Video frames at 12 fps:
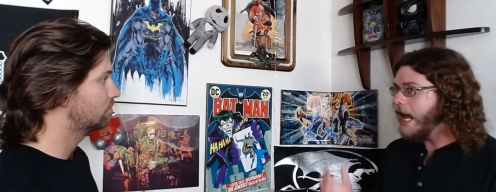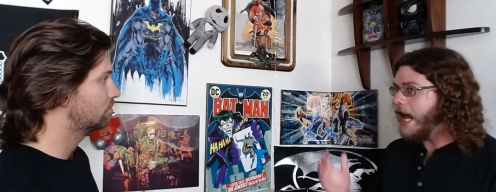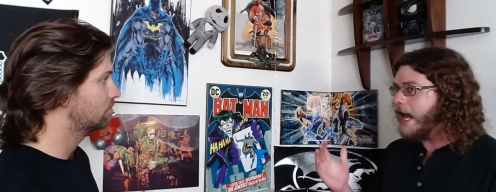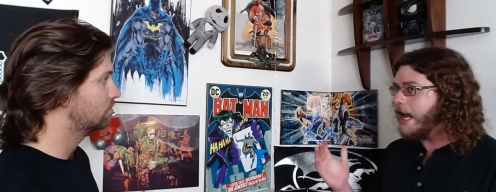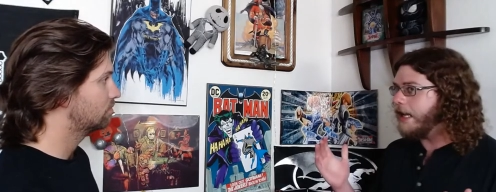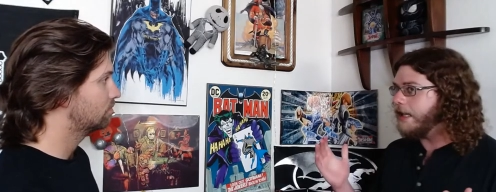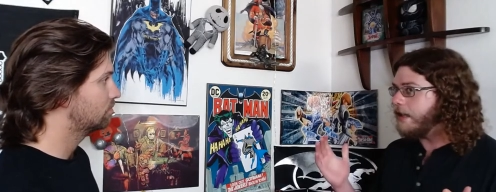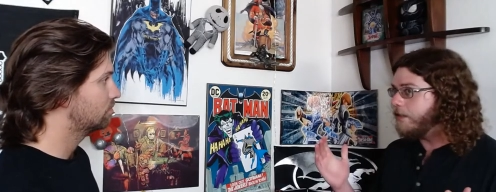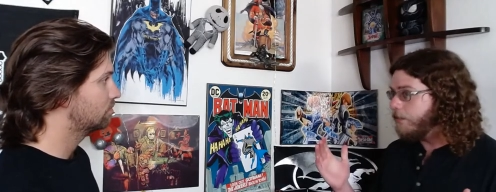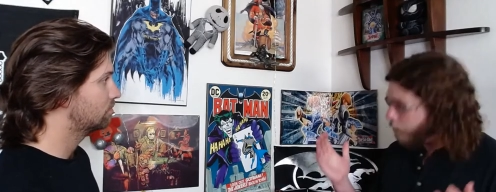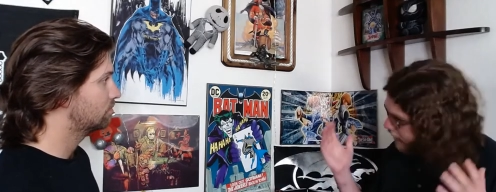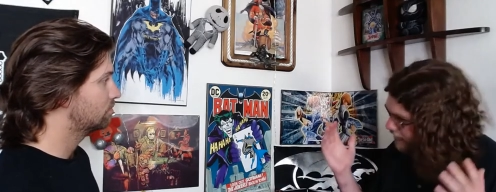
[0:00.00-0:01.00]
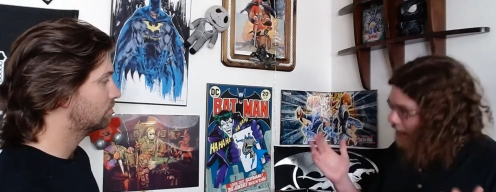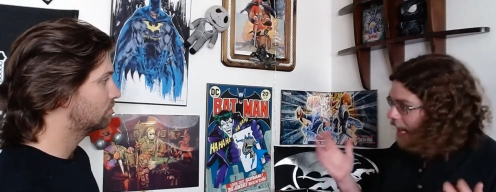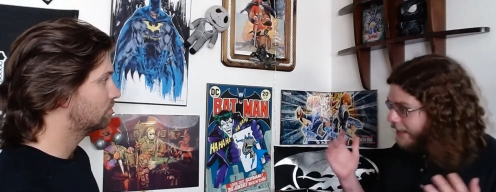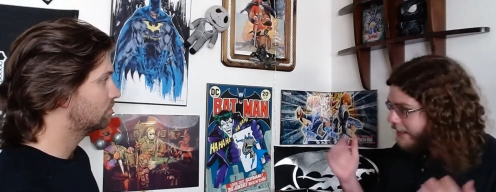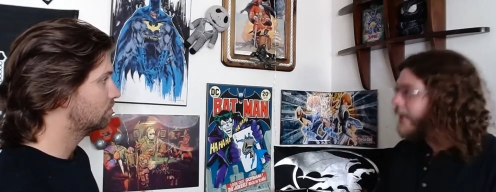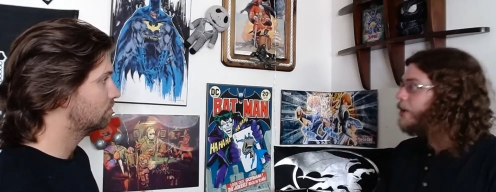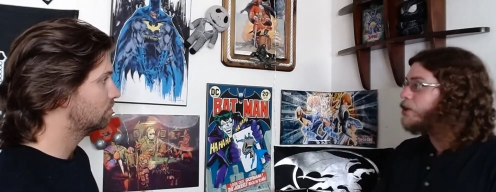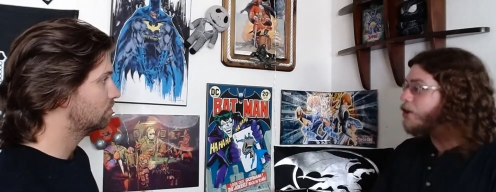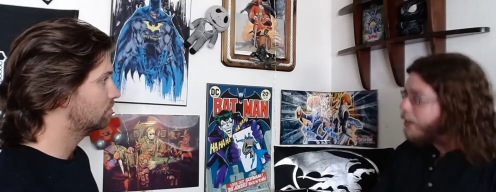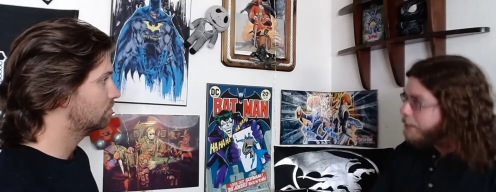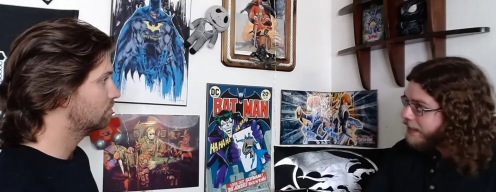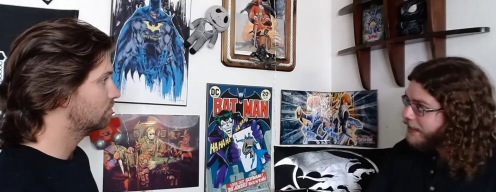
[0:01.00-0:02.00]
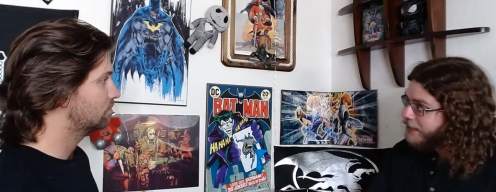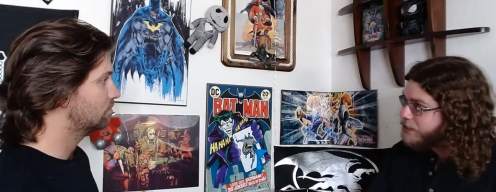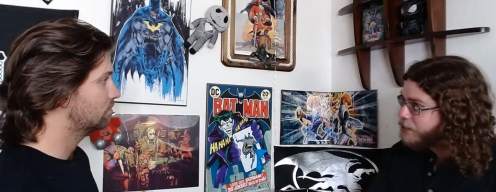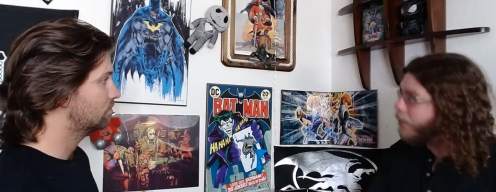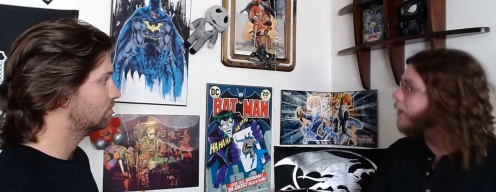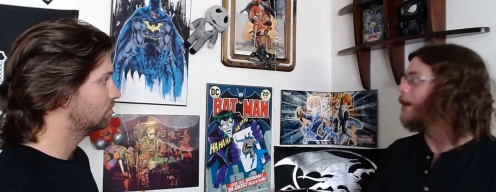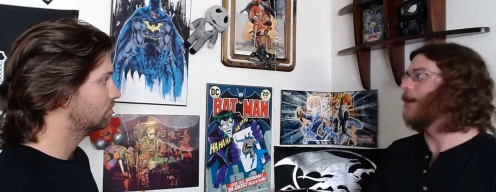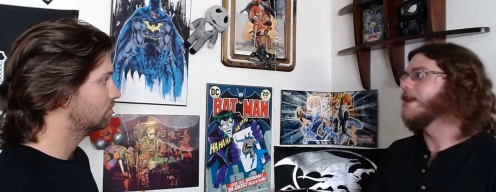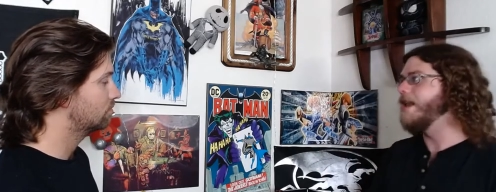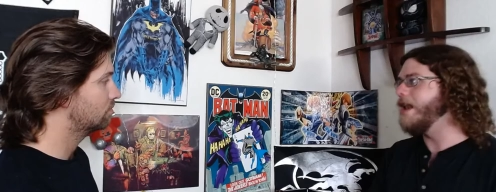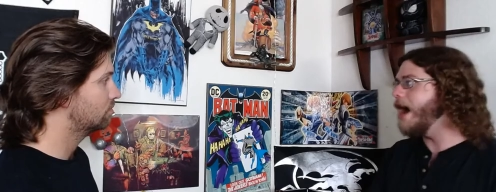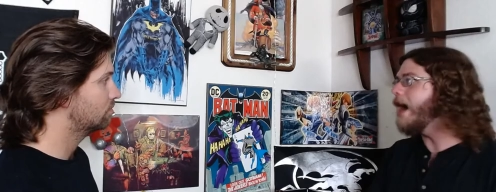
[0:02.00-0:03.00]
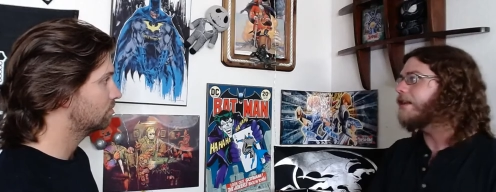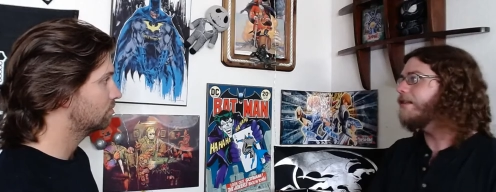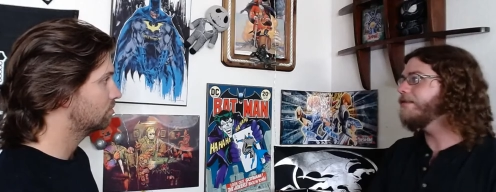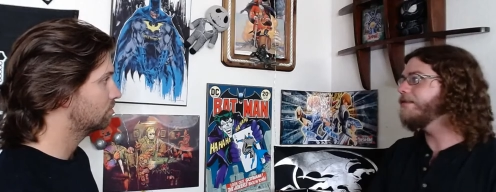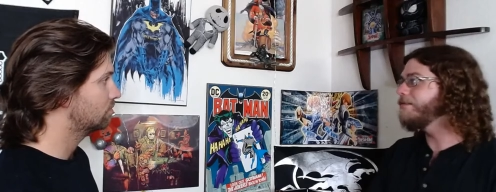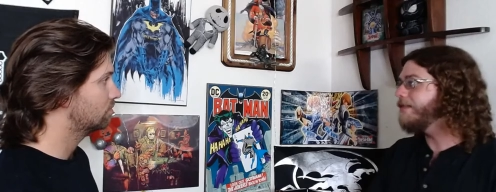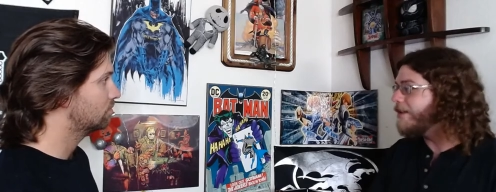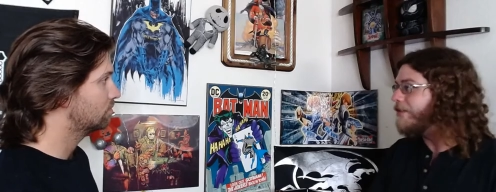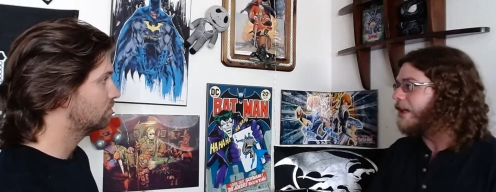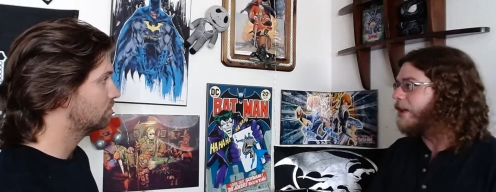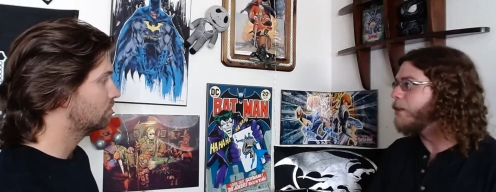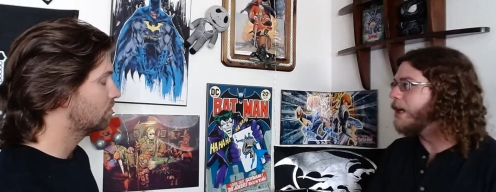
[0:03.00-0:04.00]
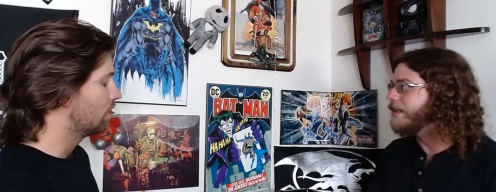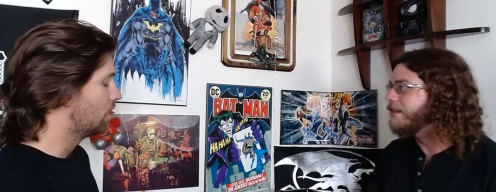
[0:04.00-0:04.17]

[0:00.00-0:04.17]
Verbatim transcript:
Speaker 1: And what is that? That is sharpening the sword, not giving you one.